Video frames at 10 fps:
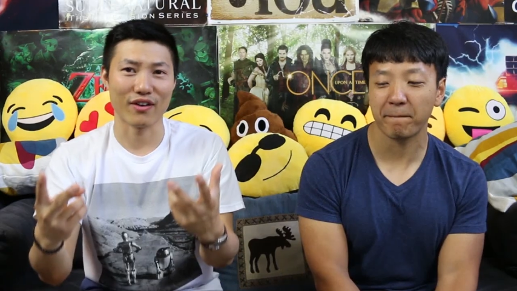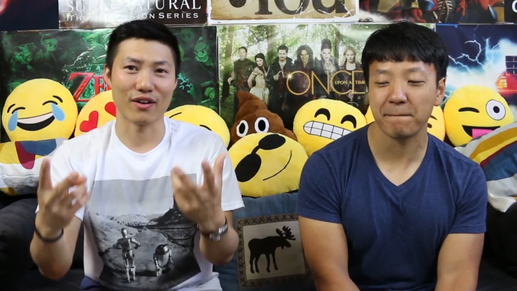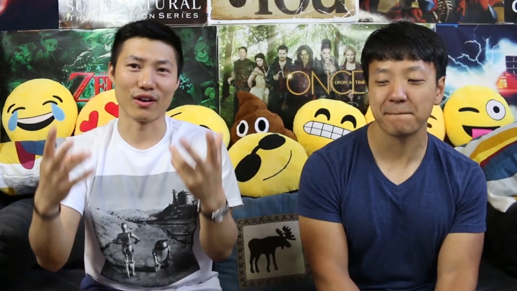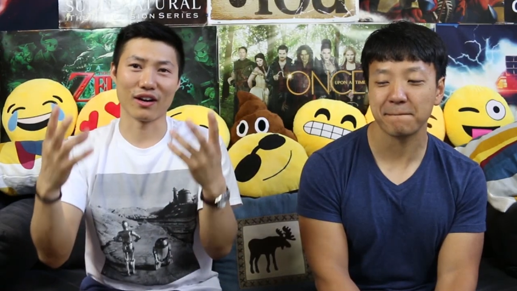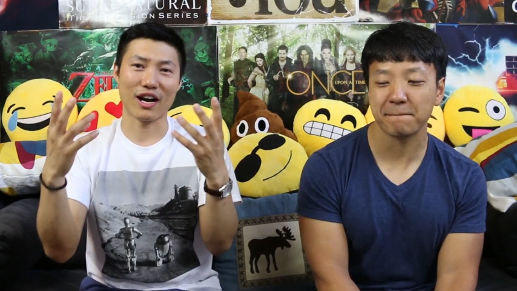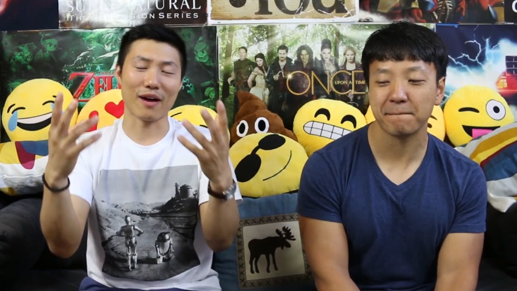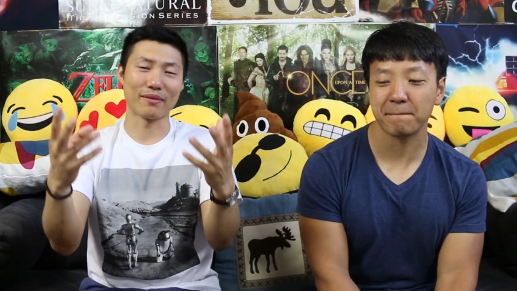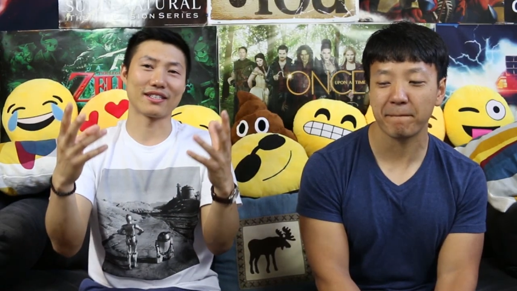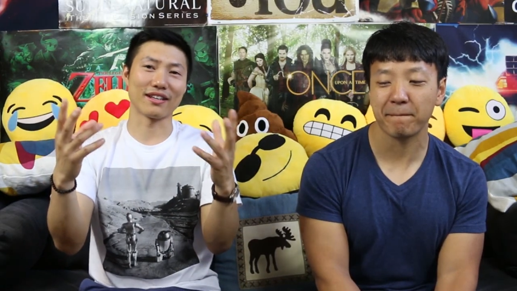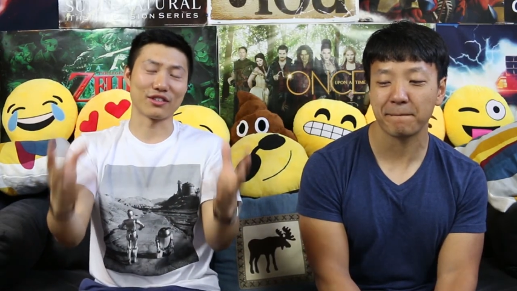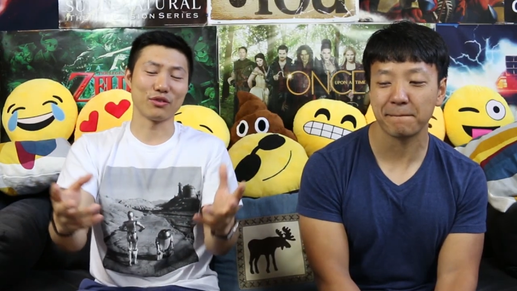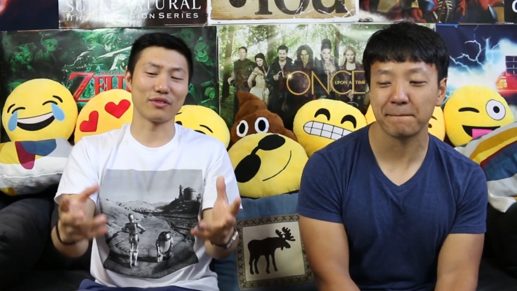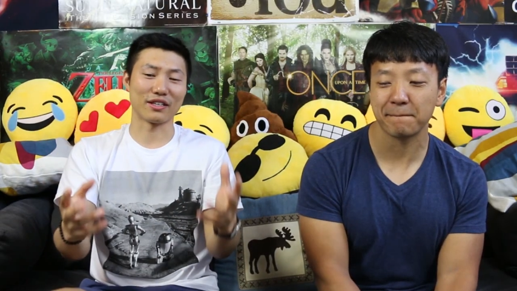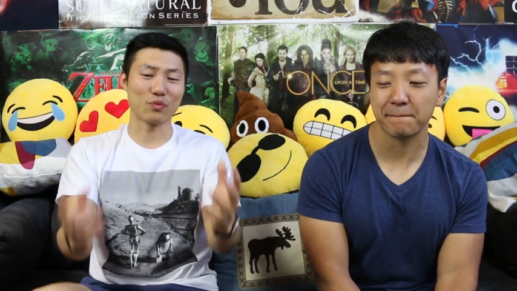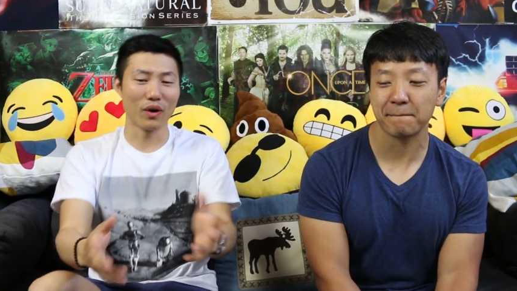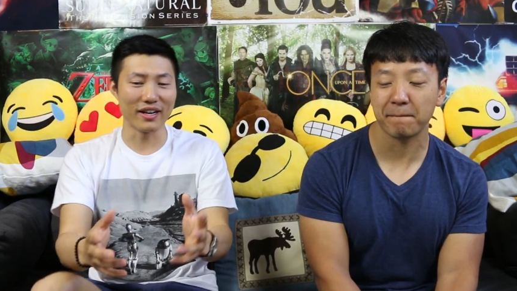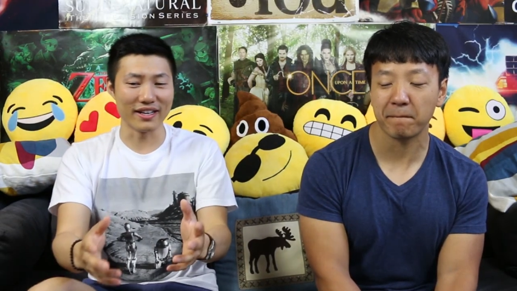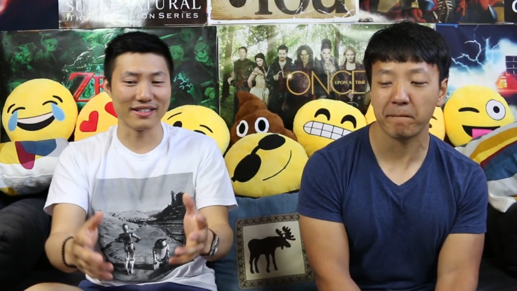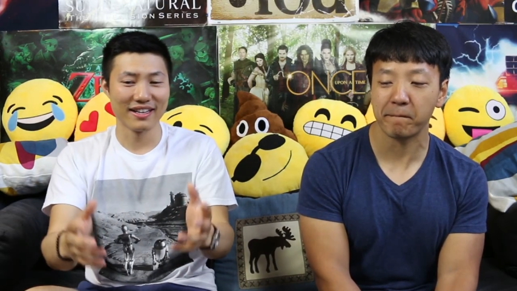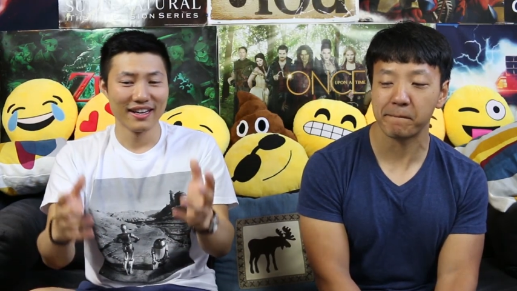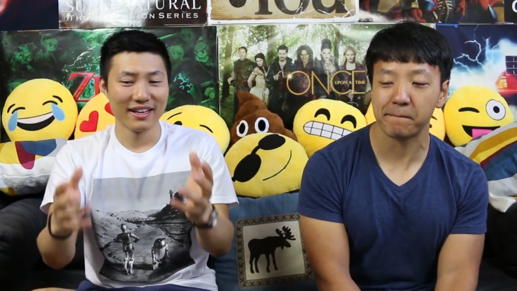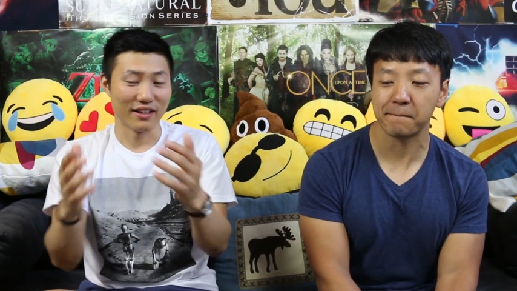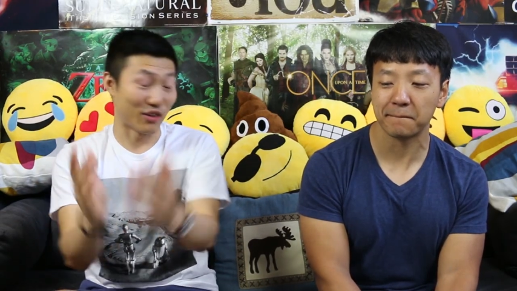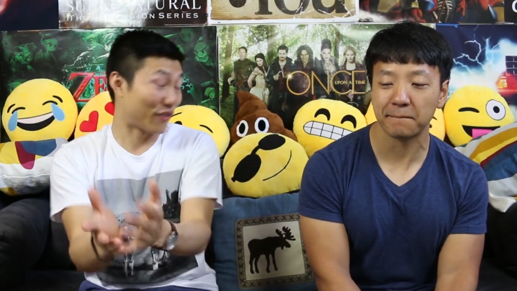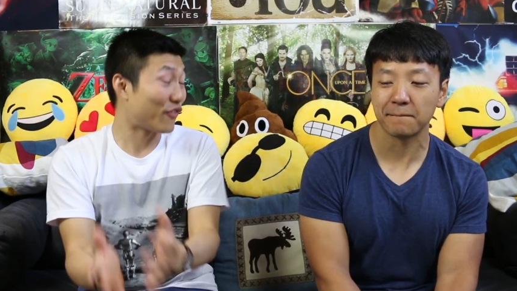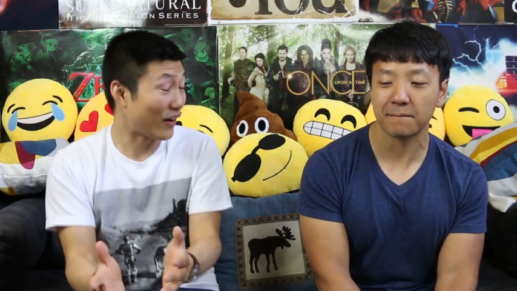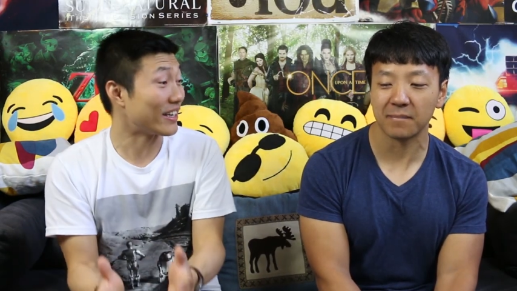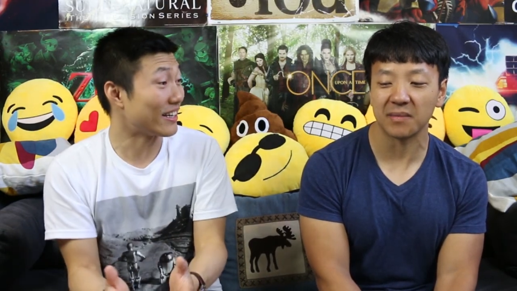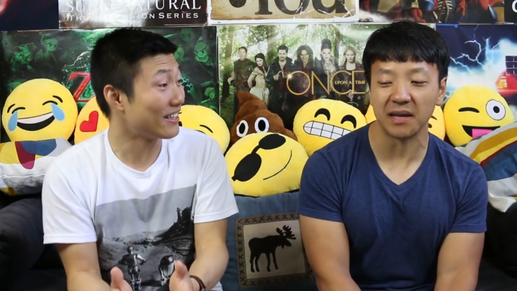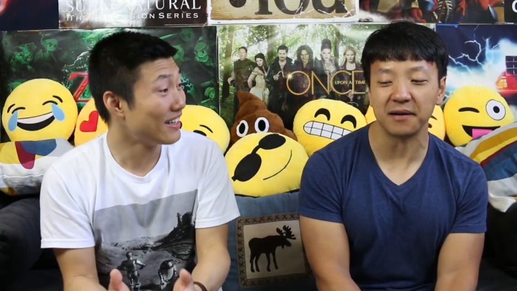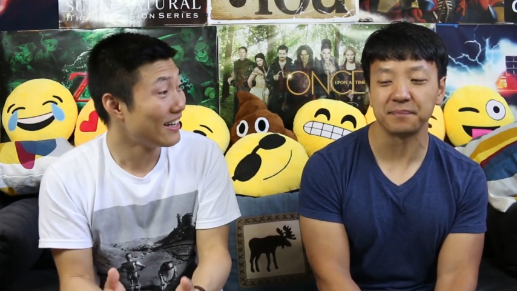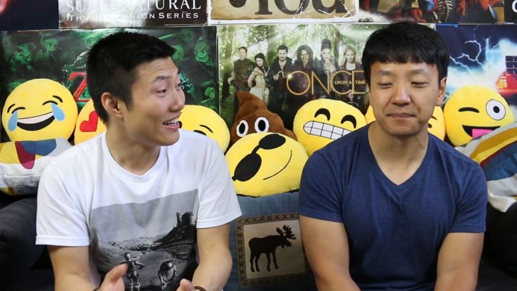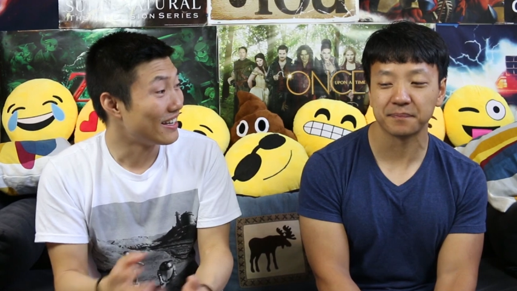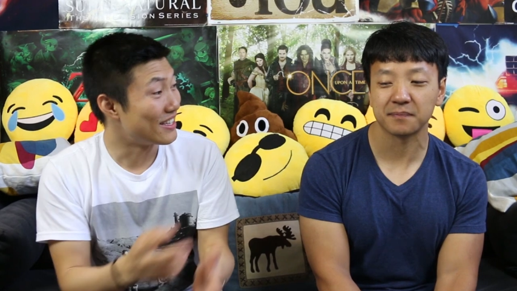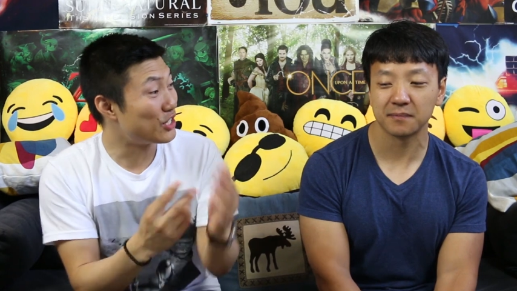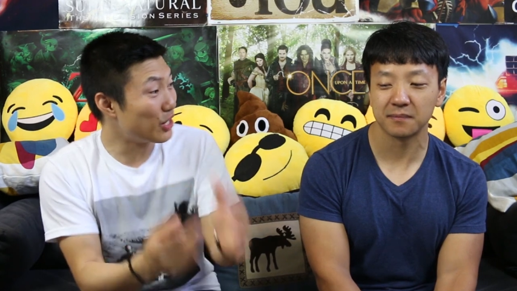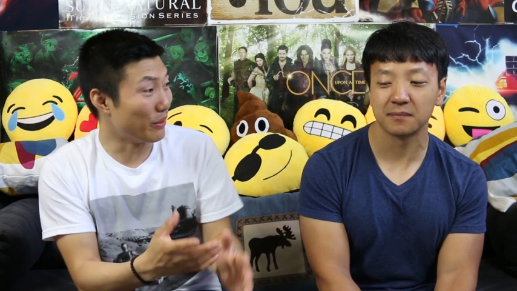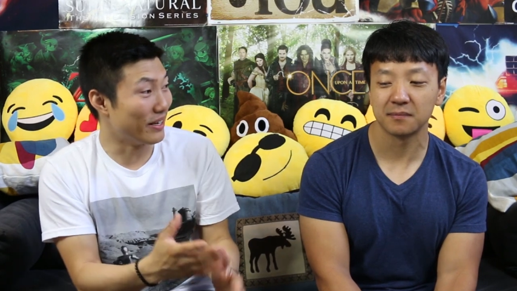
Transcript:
Speaker 1: viral, are commenting on two things. One is they're funny. Yeah. The two